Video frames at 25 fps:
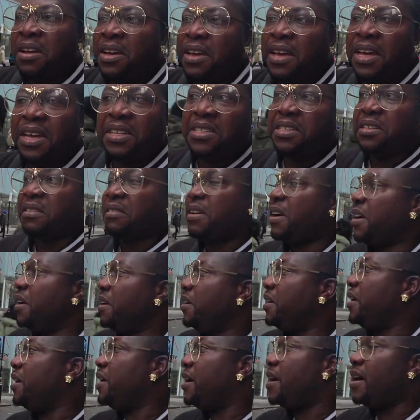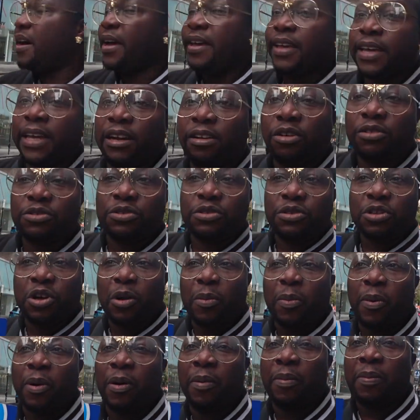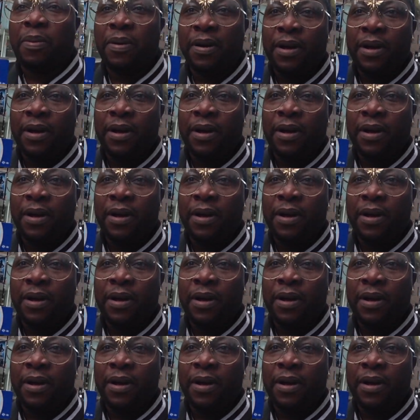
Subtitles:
Easy, right? You can also top up